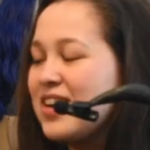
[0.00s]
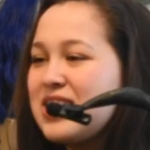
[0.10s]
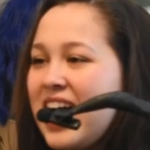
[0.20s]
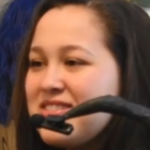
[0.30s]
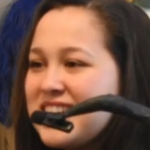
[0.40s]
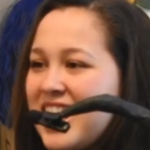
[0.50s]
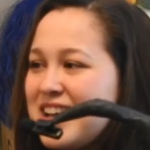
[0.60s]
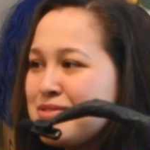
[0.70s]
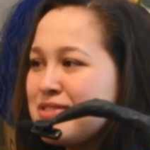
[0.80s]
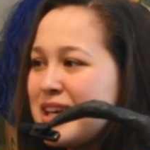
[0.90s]
I don't have a
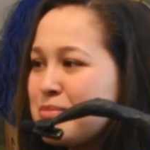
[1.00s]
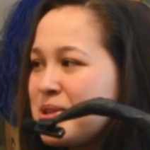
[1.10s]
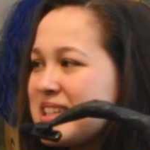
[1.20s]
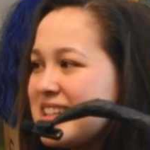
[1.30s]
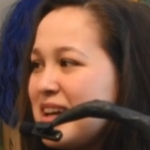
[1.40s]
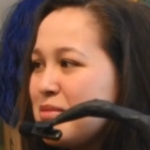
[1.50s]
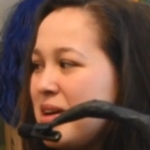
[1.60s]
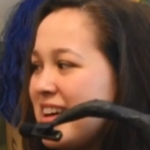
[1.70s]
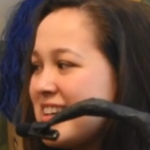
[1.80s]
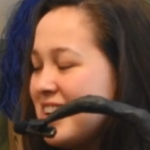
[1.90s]
knife like prickly
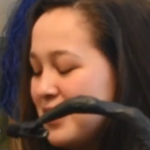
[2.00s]
alpaca.